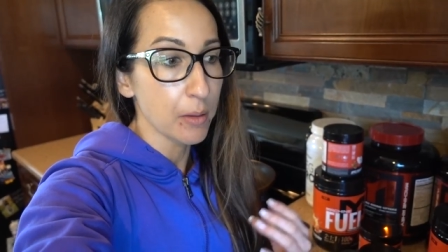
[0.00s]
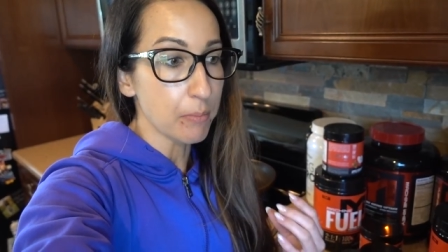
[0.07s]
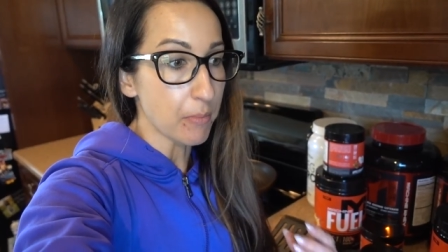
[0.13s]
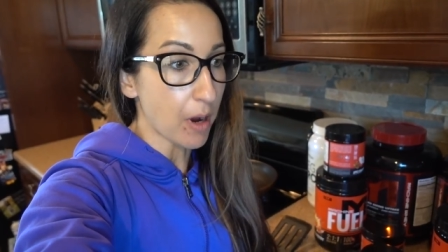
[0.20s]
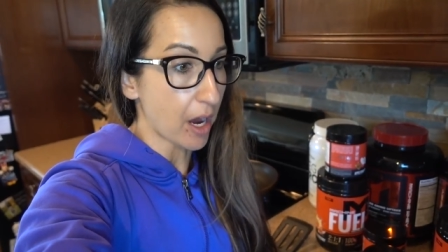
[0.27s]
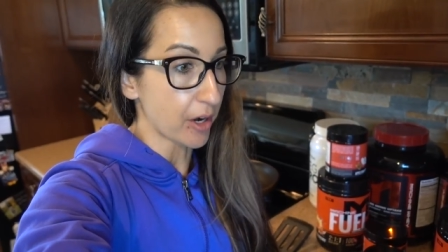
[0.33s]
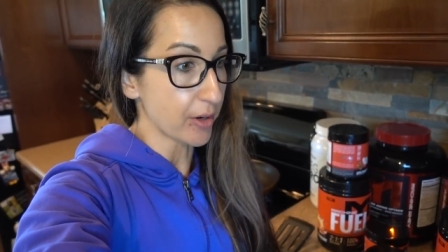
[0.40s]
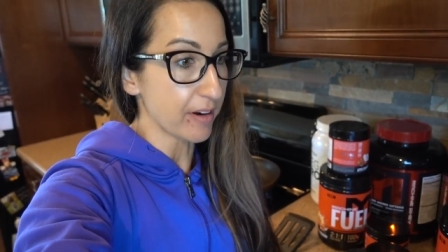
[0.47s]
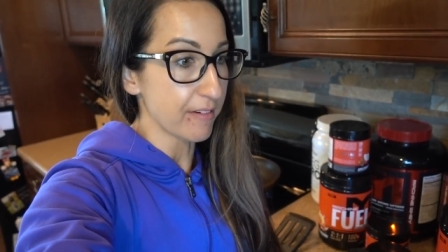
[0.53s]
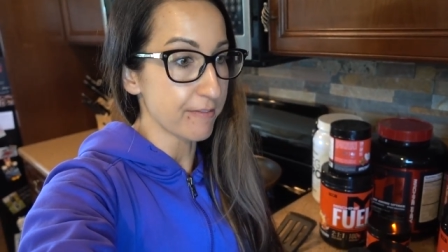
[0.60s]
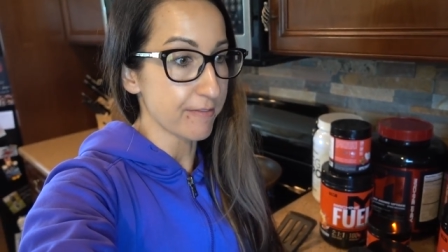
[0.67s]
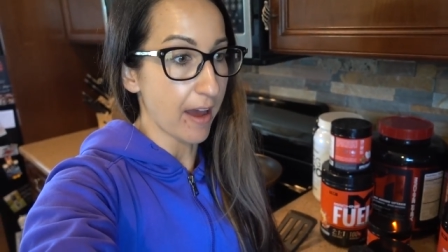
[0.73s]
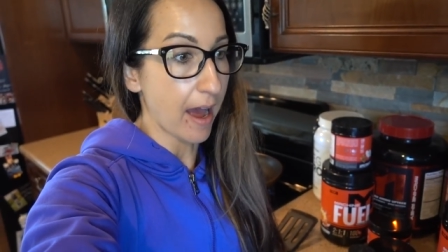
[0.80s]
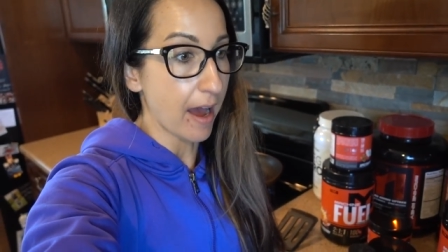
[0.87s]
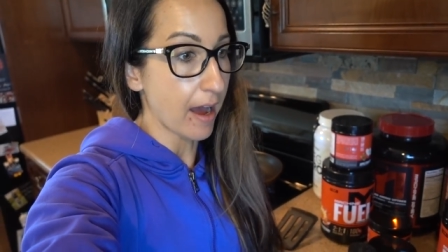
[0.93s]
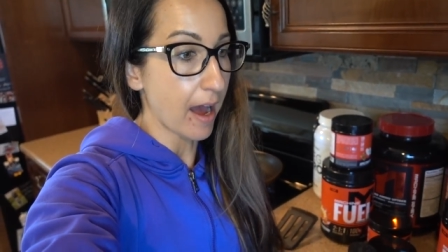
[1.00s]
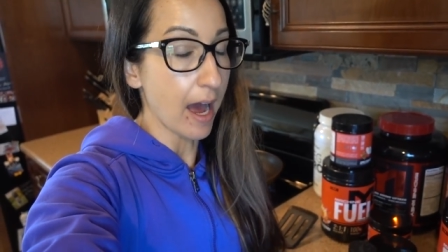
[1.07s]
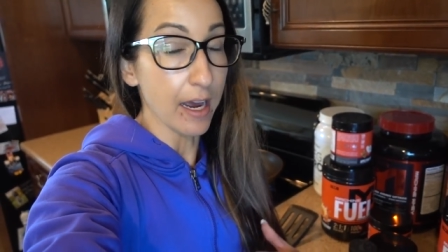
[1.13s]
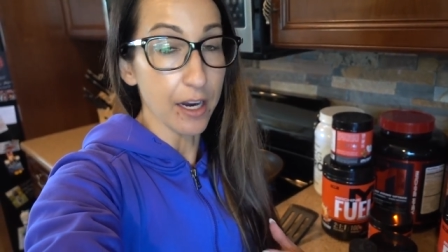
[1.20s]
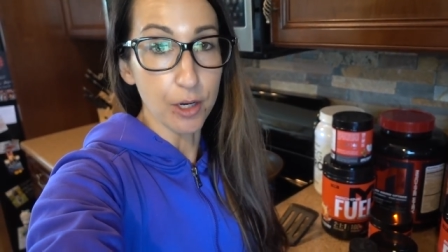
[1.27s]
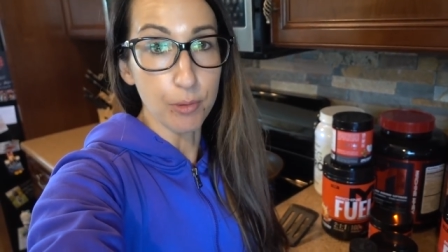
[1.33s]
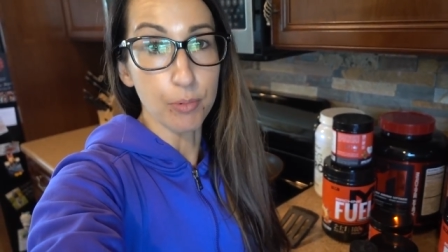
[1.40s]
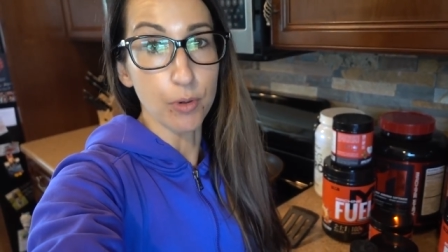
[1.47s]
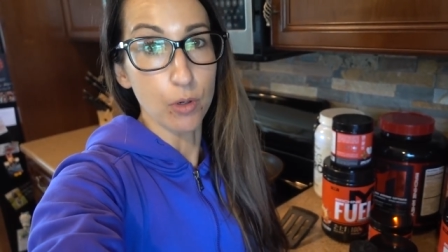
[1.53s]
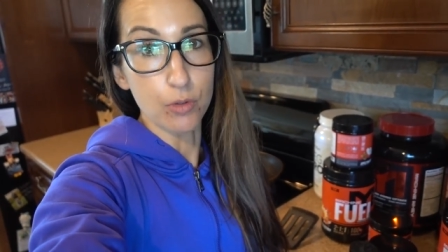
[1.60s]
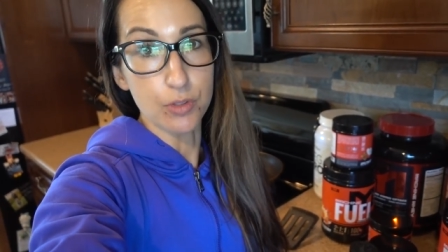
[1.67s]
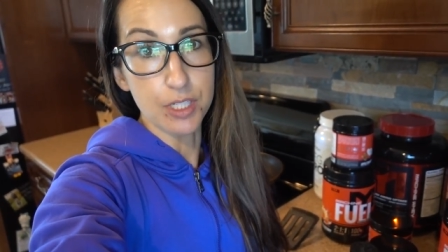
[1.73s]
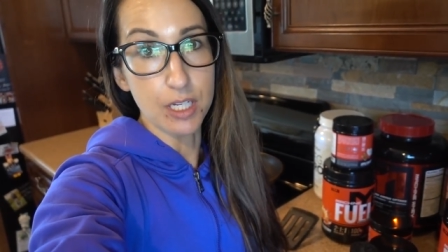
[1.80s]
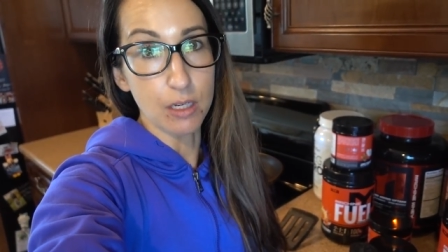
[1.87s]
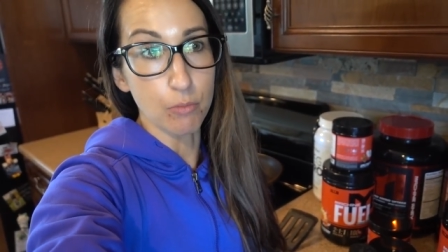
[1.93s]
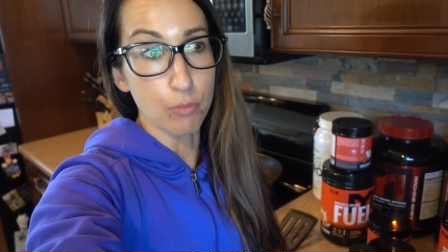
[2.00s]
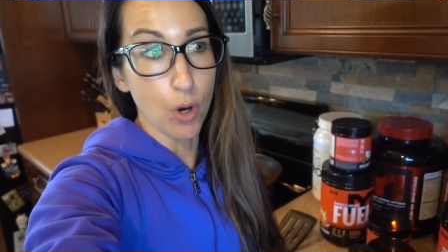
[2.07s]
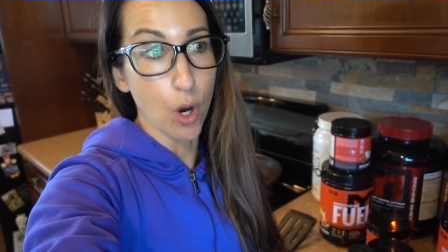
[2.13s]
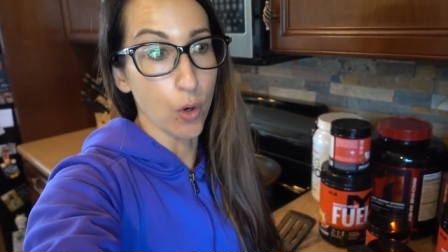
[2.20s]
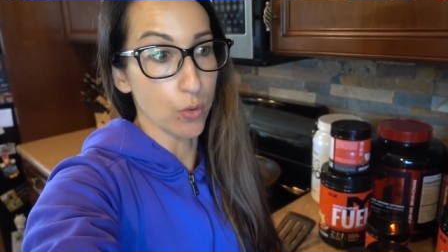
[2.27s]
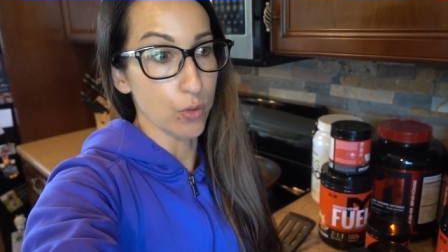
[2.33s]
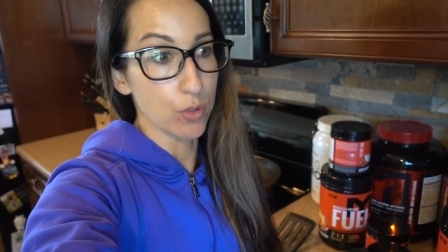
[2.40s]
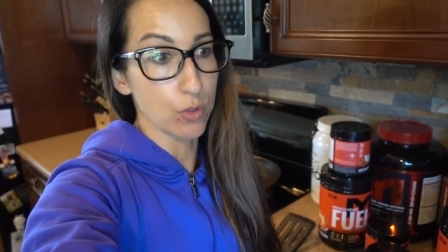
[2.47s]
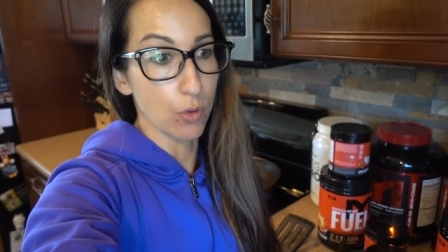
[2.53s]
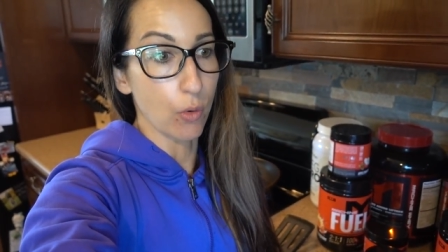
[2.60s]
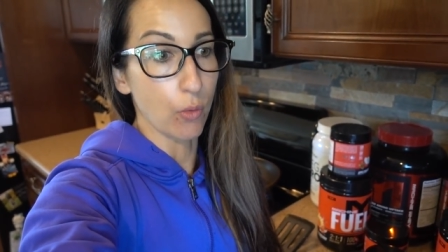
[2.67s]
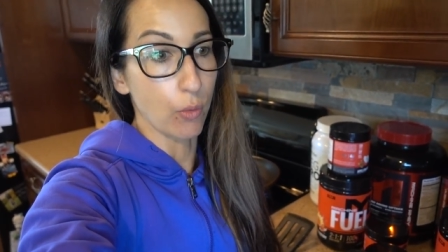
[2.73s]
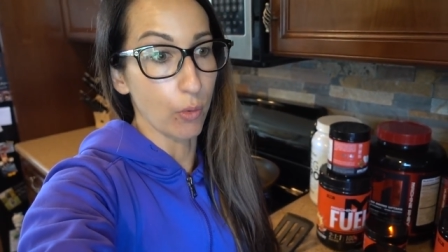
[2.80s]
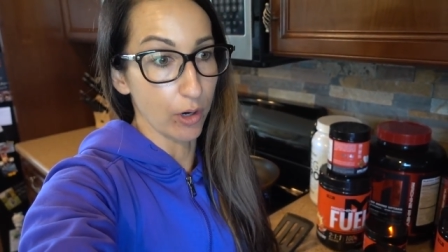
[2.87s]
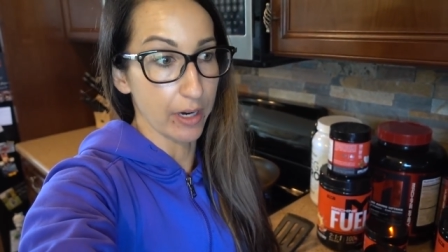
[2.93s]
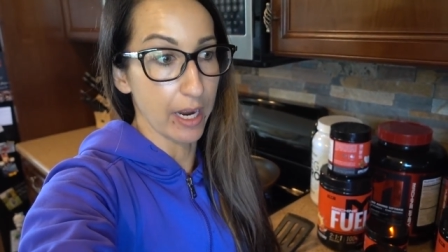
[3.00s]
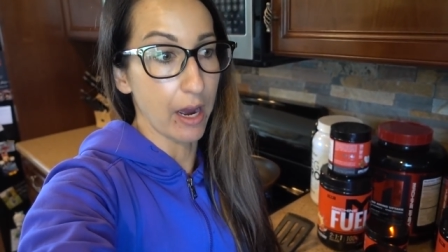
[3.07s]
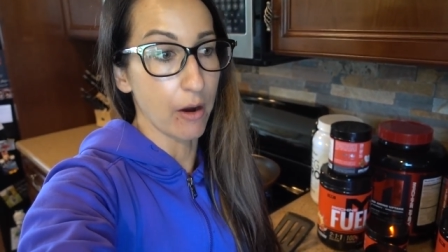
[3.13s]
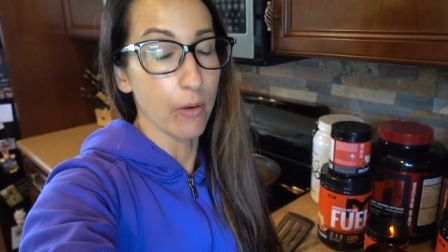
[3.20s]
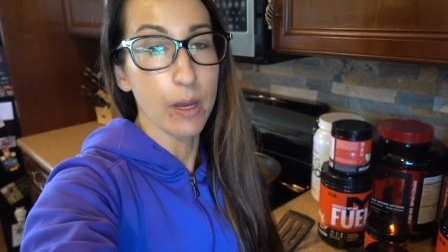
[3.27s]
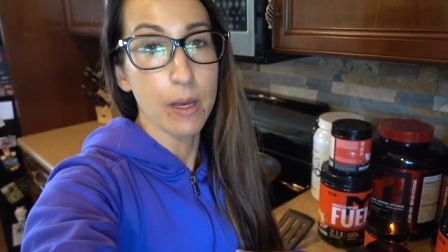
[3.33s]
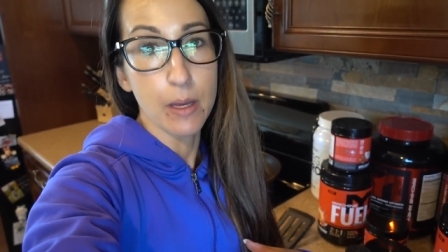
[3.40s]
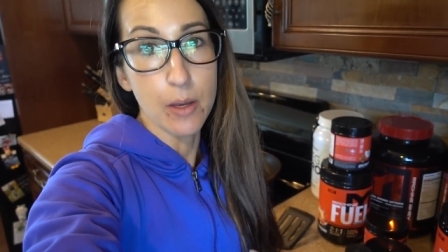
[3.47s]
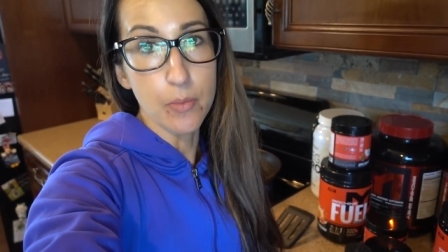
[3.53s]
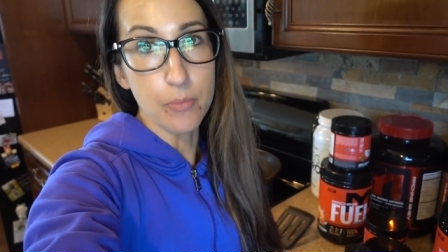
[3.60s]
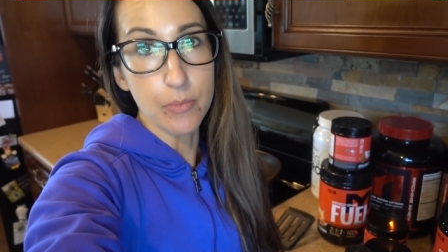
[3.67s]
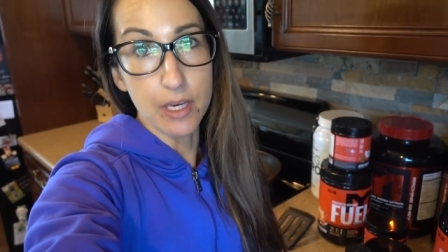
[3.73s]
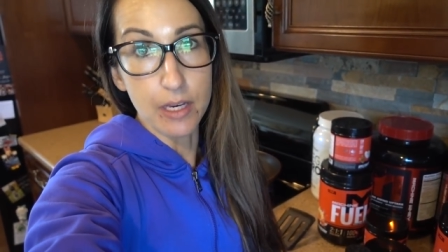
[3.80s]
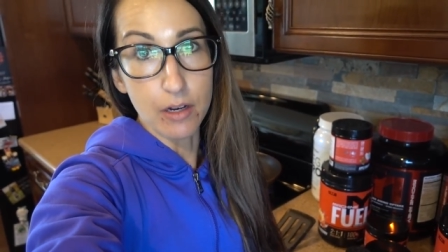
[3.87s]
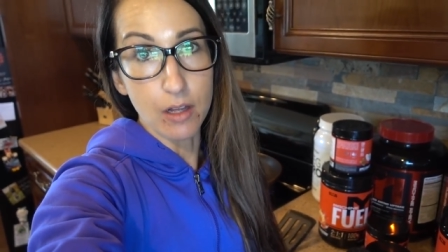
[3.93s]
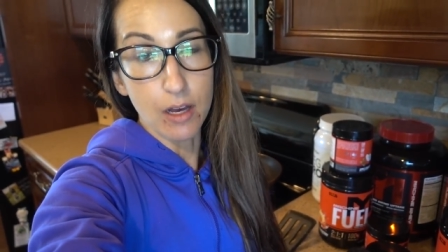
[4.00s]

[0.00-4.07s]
moderate fat, higher protein post-workout meal.